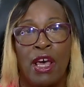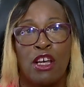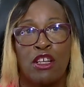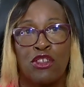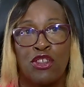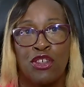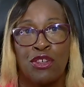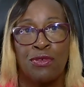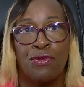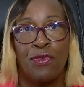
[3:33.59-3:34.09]

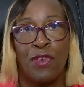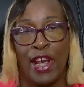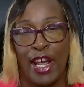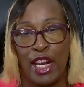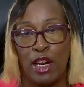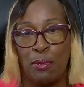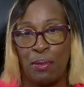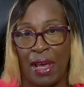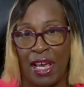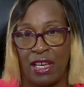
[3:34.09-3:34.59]
to really
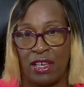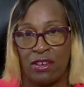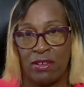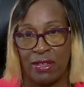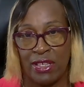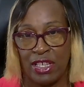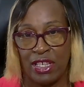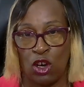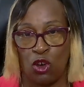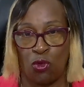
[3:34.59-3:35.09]
make
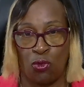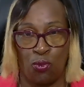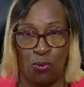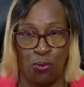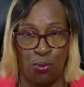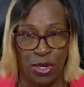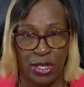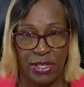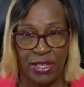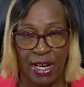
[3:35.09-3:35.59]
yourself
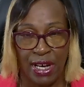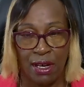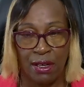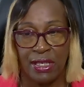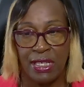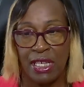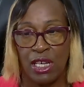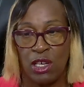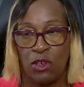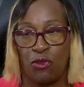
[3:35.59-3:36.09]

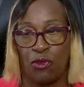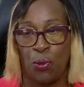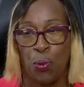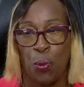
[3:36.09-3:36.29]
productive.